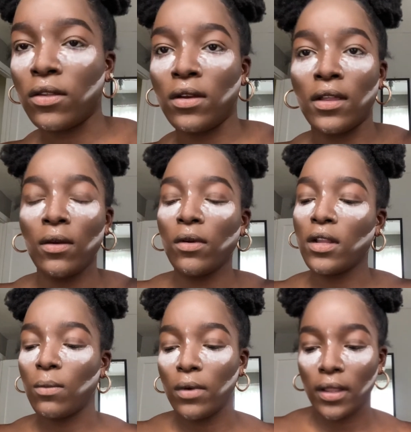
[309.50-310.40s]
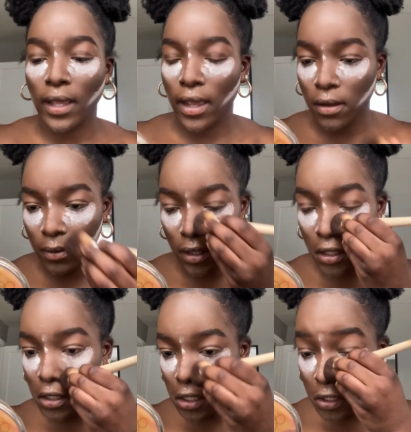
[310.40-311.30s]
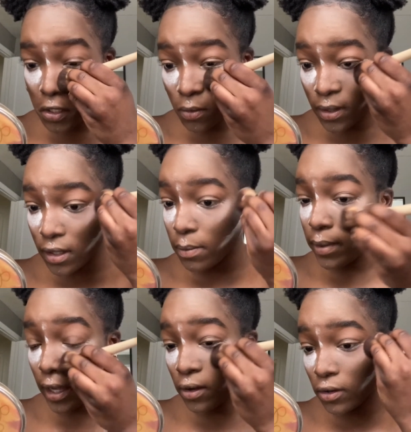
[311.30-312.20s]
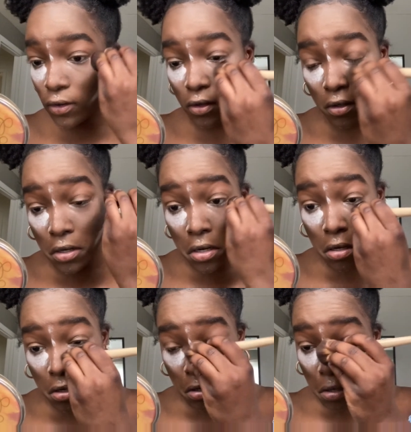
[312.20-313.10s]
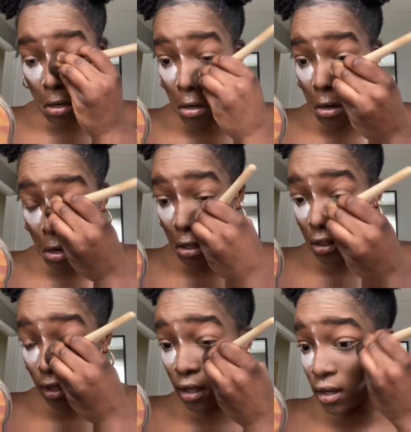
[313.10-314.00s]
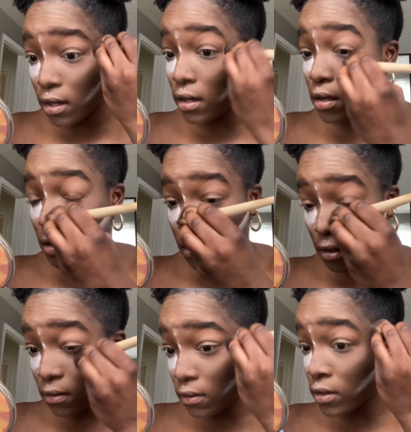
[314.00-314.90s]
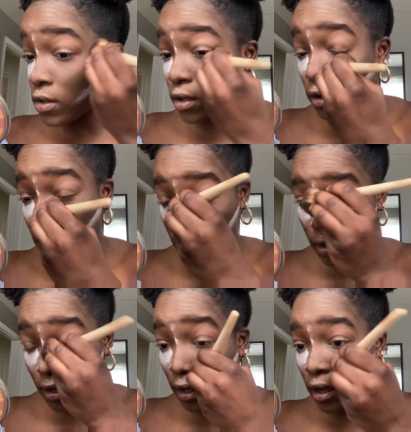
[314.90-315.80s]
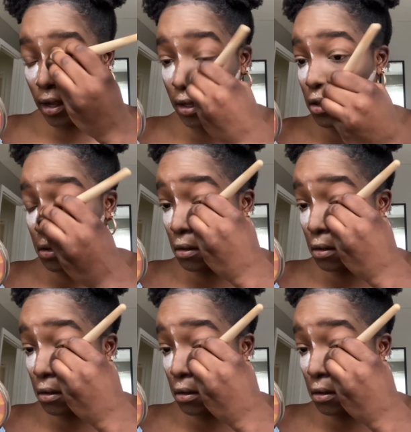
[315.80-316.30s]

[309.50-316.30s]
now that we're done with that, I'm gonna dust away the powder, and then we'll start on the eyes.